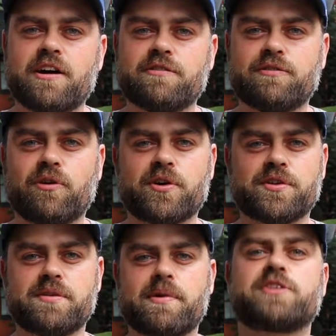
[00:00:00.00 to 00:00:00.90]

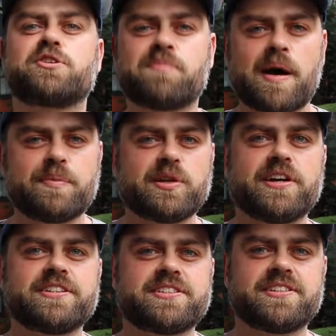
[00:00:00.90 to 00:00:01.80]
for the metro
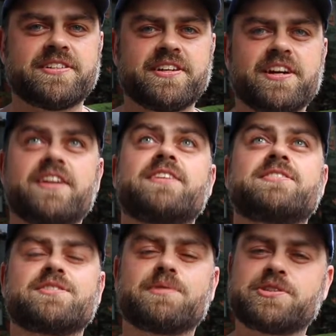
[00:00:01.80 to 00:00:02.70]
population,
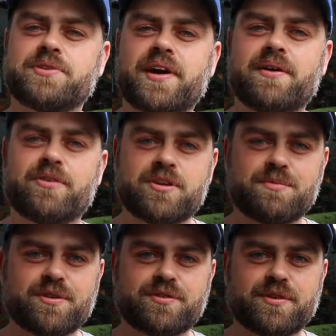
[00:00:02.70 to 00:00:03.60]
this is what you get when you
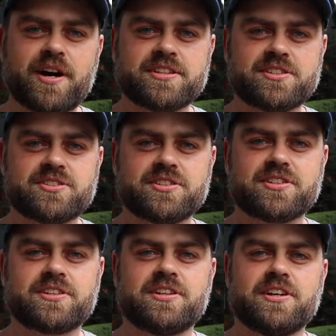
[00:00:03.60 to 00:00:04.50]
move to
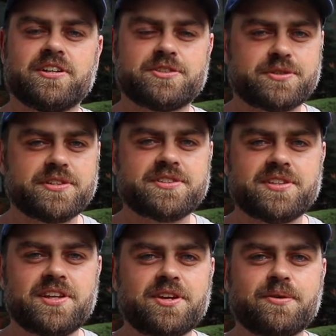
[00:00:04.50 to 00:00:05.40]
Rochester. Tree
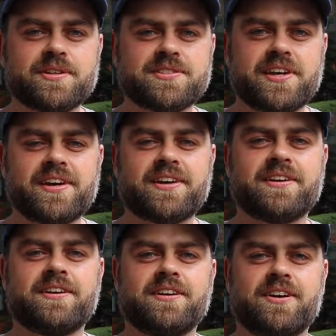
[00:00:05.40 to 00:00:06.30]
City,
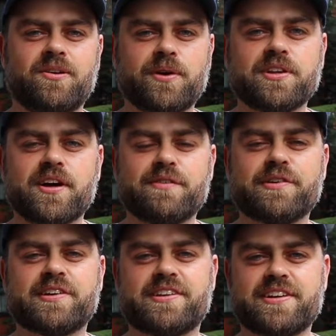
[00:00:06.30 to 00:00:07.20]
USA. We love
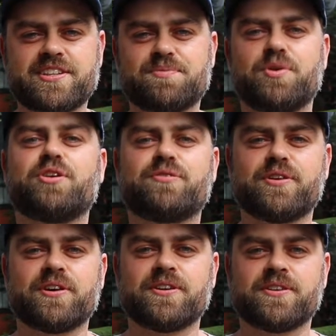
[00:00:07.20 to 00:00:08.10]
it. It's
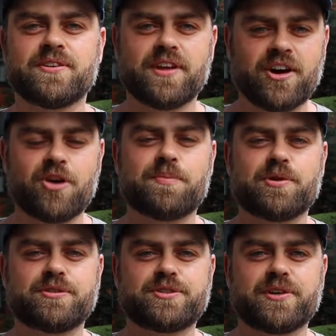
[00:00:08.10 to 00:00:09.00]
beautiful. I hope
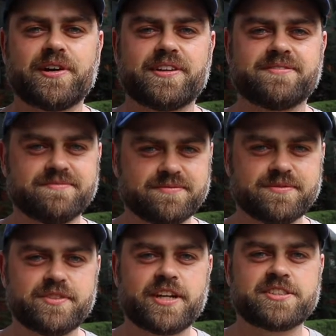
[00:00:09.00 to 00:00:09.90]
you enjoyed
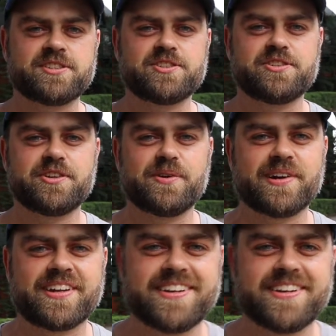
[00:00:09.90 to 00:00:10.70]
Rochester, New York.